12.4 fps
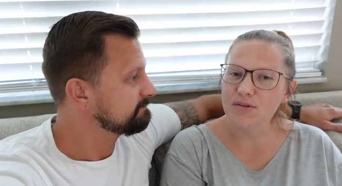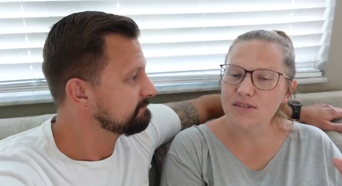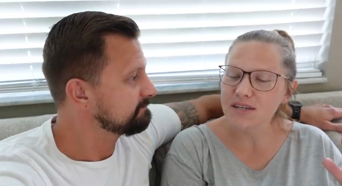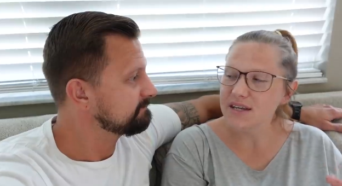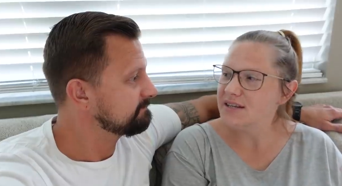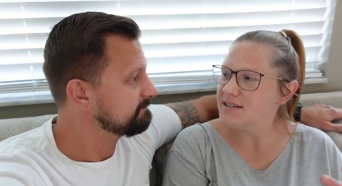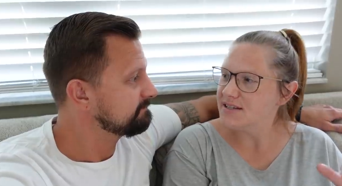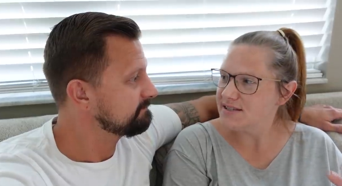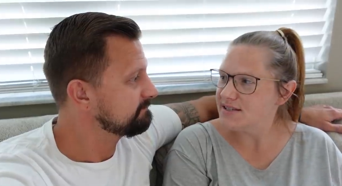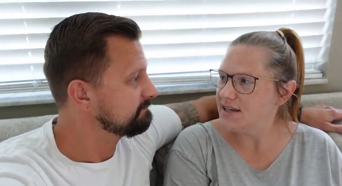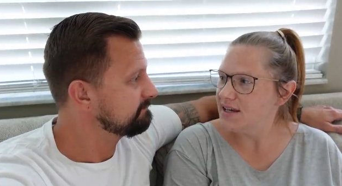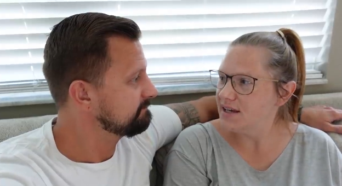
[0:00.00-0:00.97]
Speaker 1: was neat to
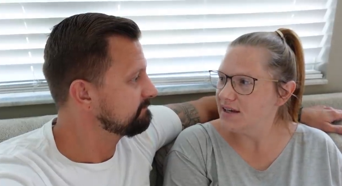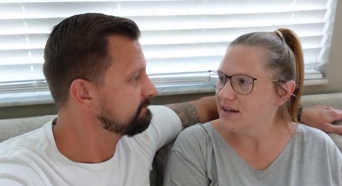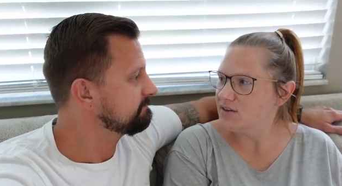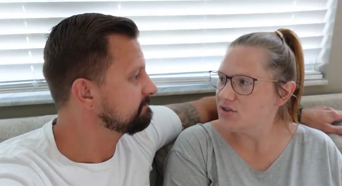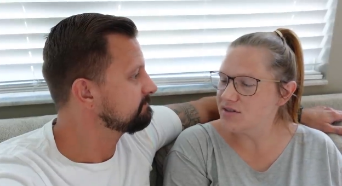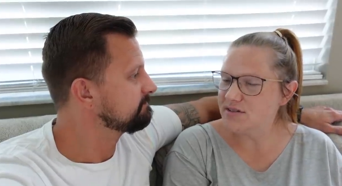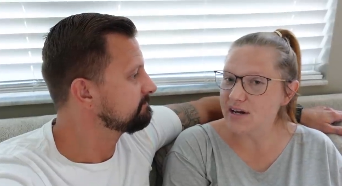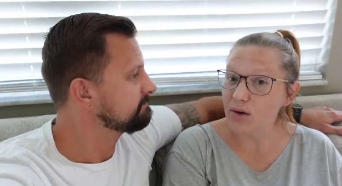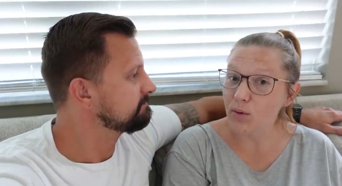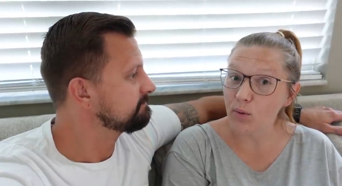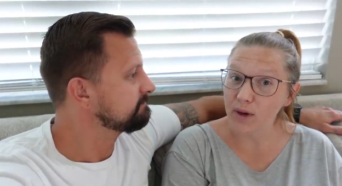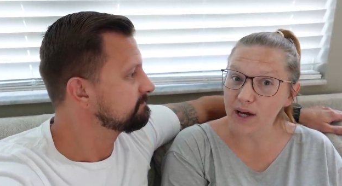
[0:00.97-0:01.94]
see just
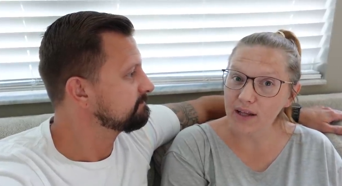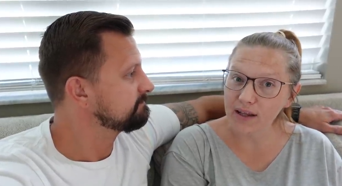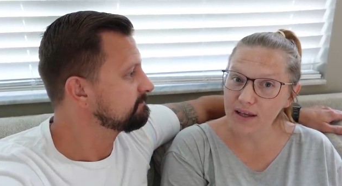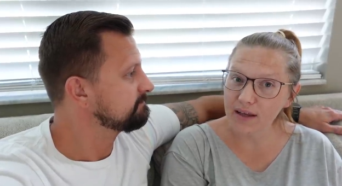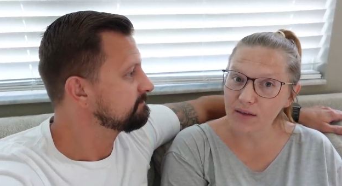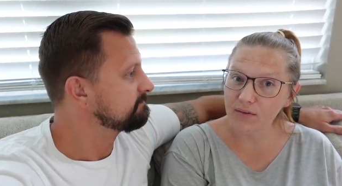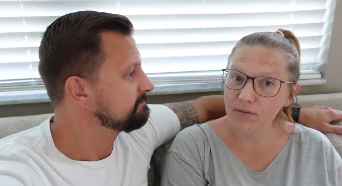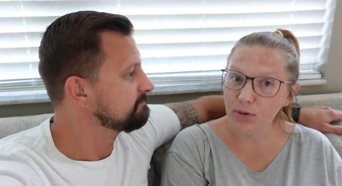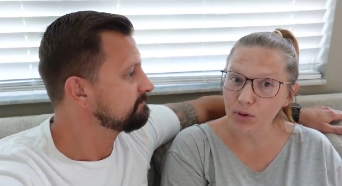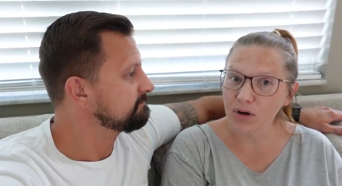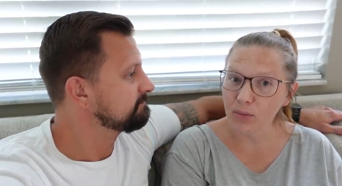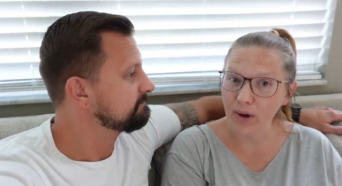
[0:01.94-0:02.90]
how quickly
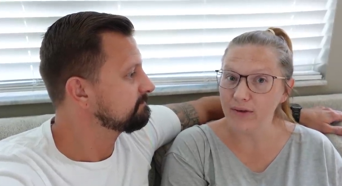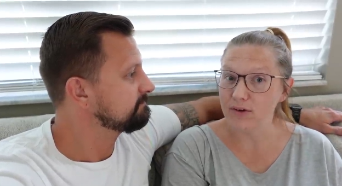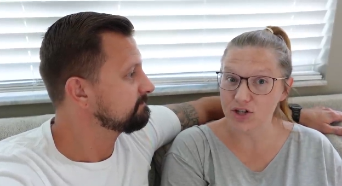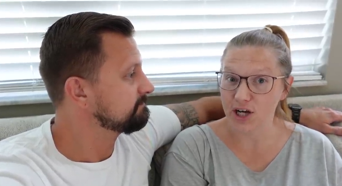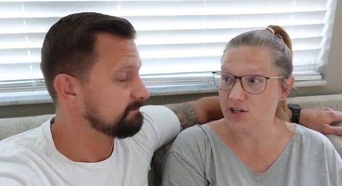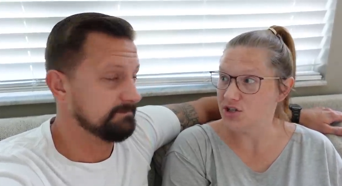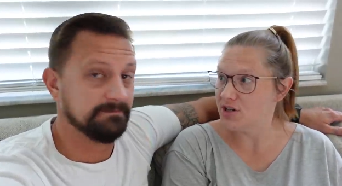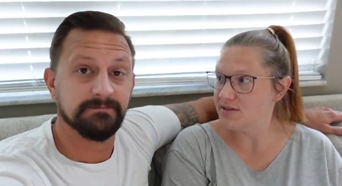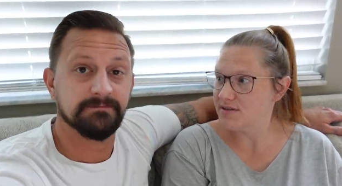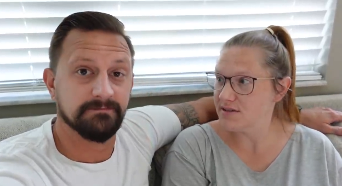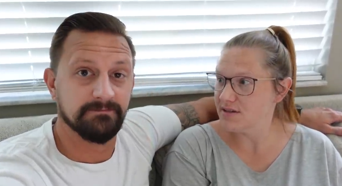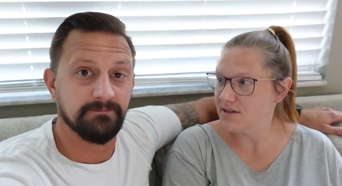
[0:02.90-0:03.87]
Florida weather
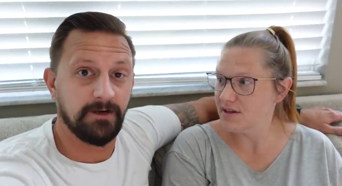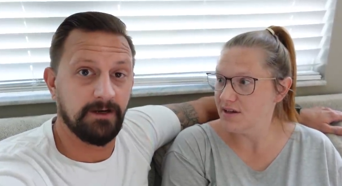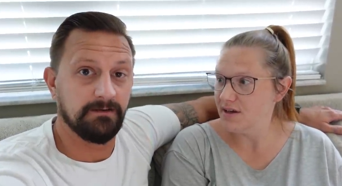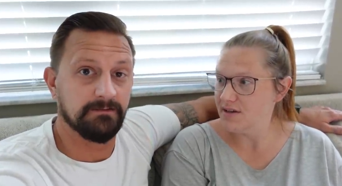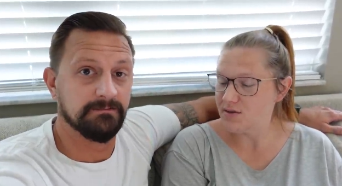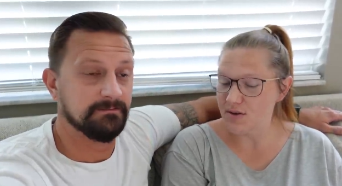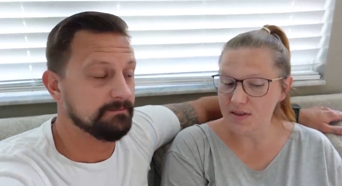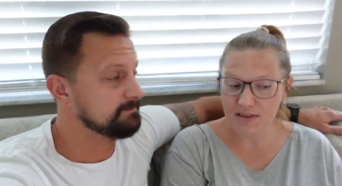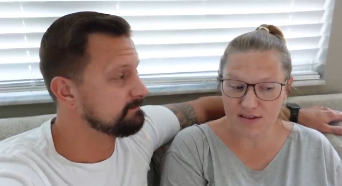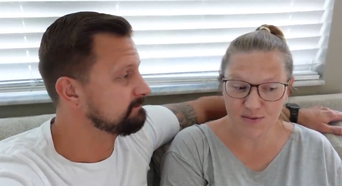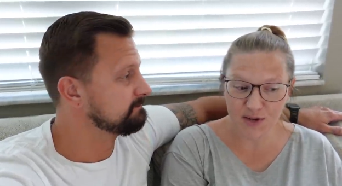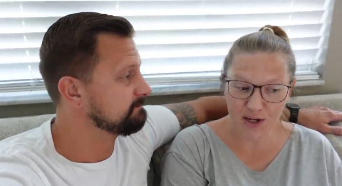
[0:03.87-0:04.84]
changes. Right. So I
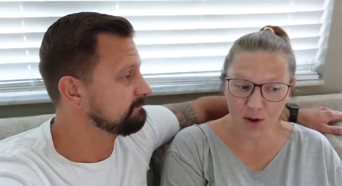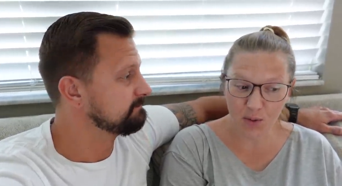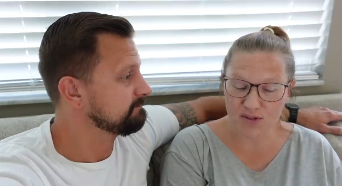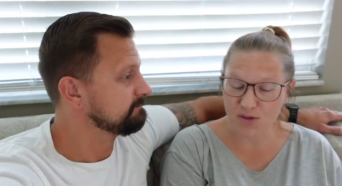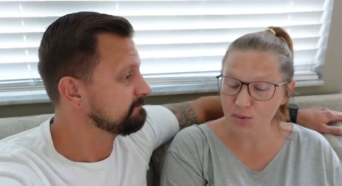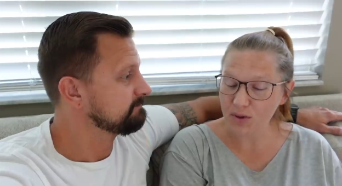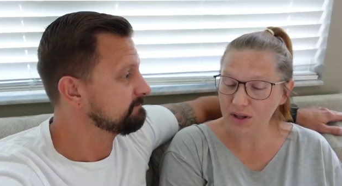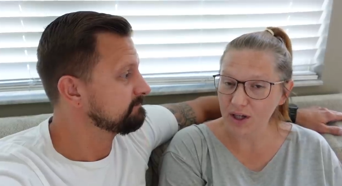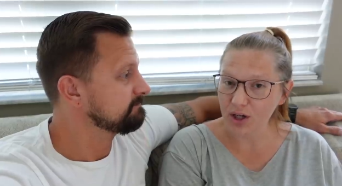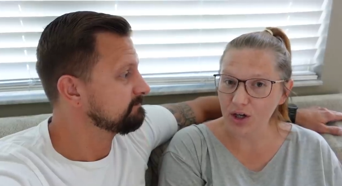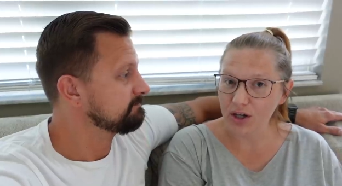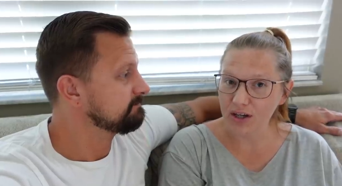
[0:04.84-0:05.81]
think this video was a
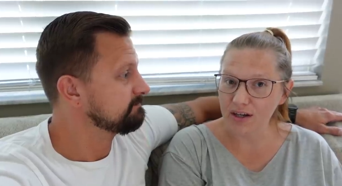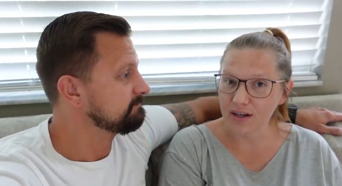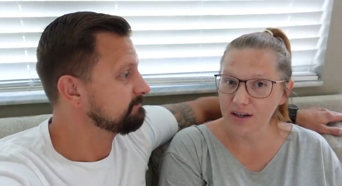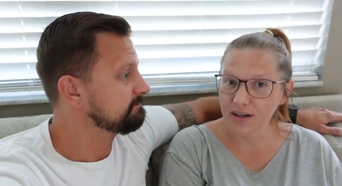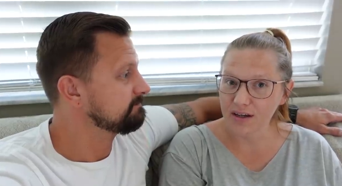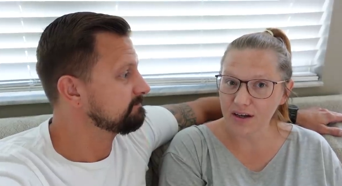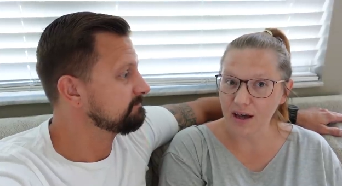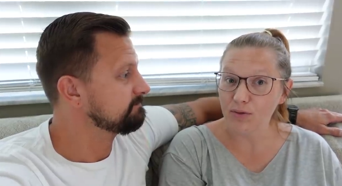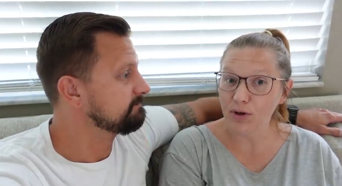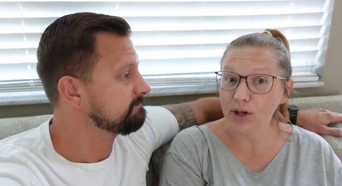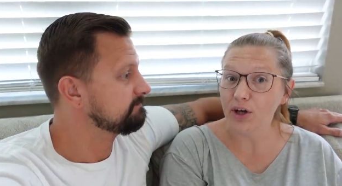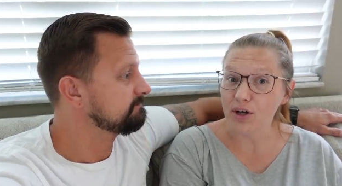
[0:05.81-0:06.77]
really good, kind
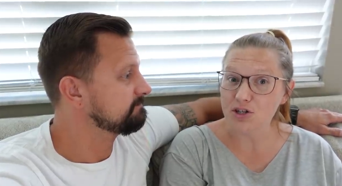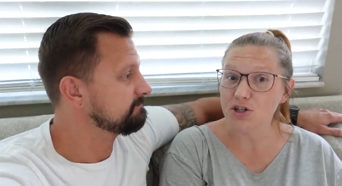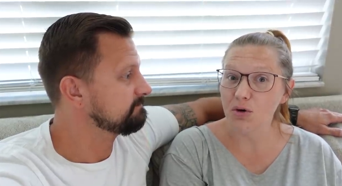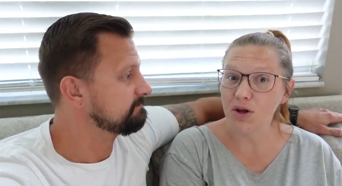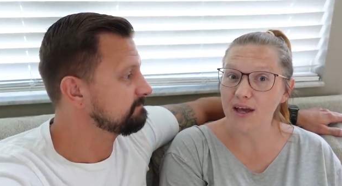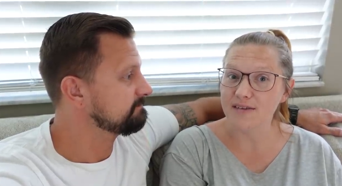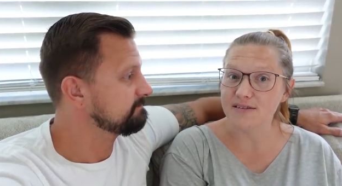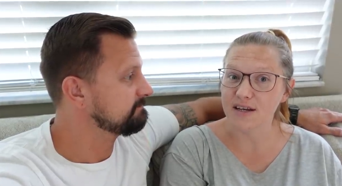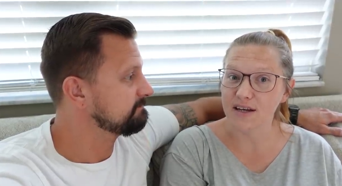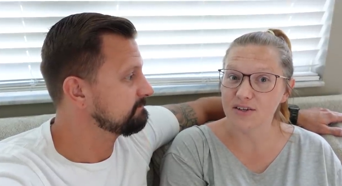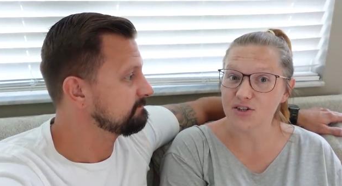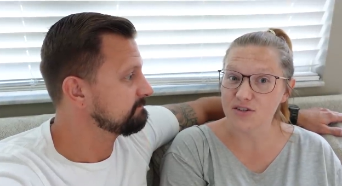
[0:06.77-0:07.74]
of really good at
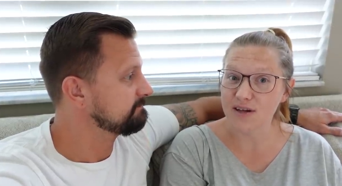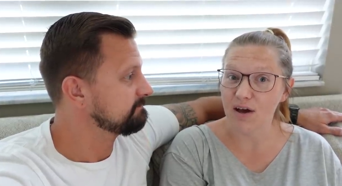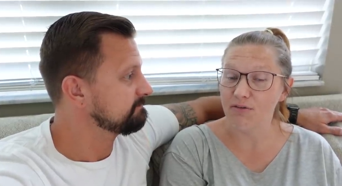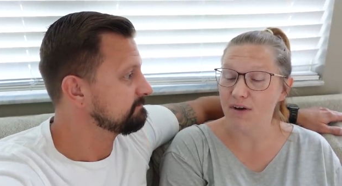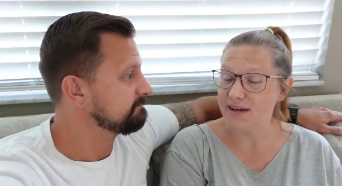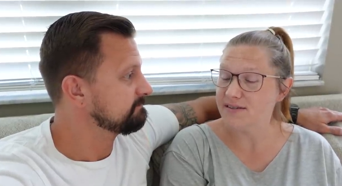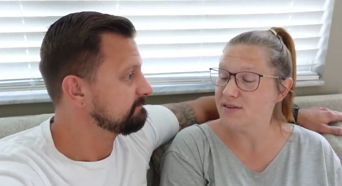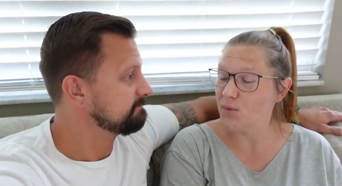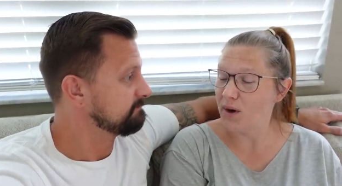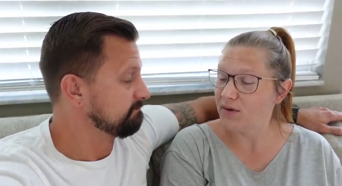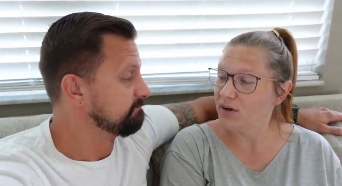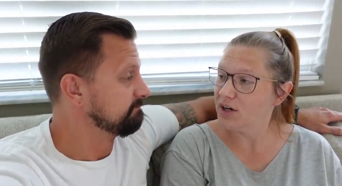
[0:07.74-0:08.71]
showcasing just how fast
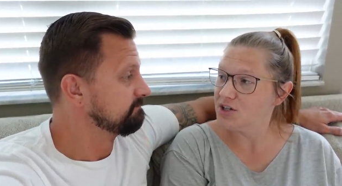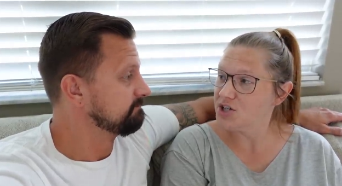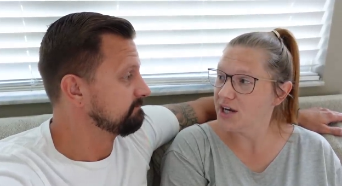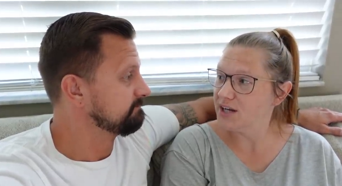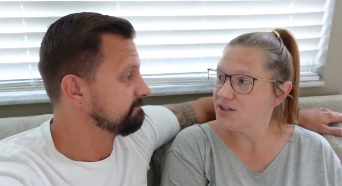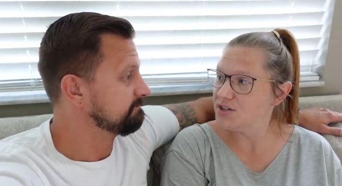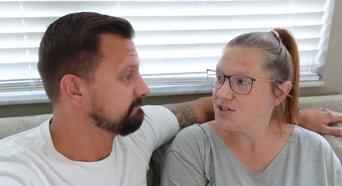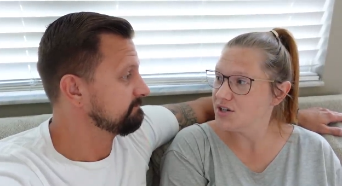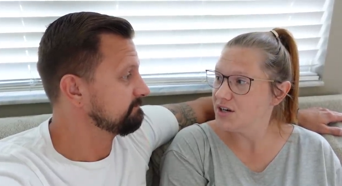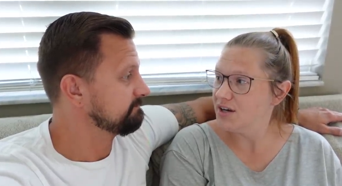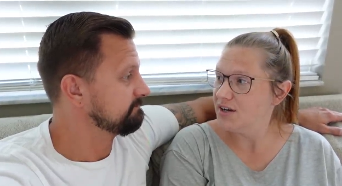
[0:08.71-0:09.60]
the weather can change.